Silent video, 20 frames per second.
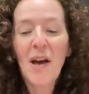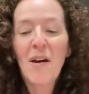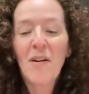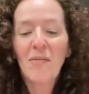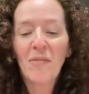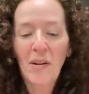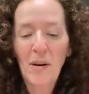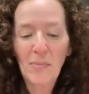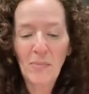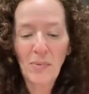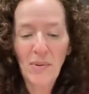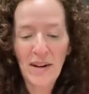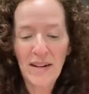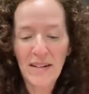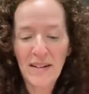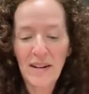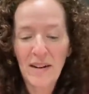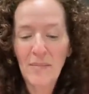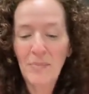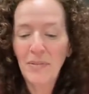From
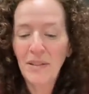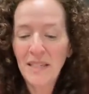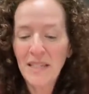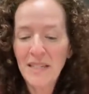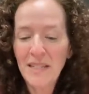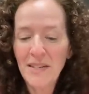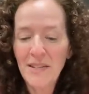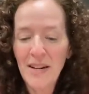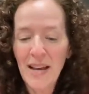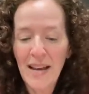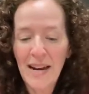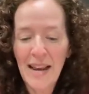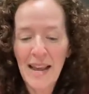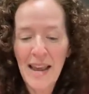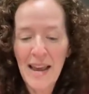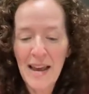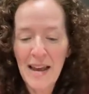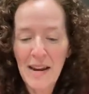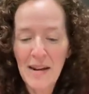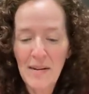Brenda, "Please do not
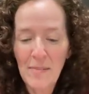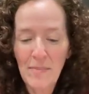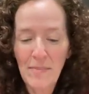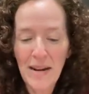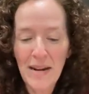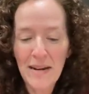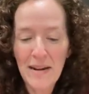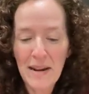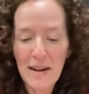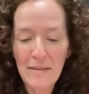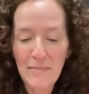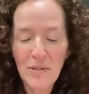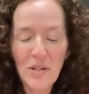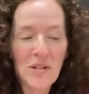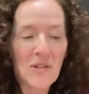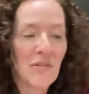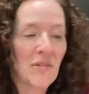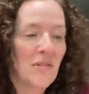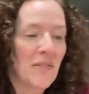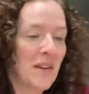add my name to
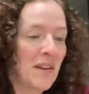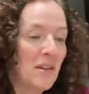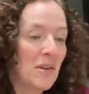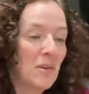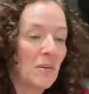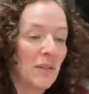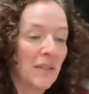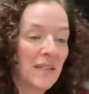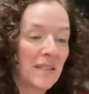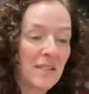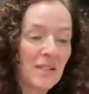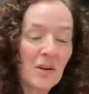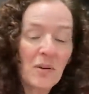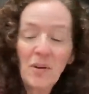your thank you list."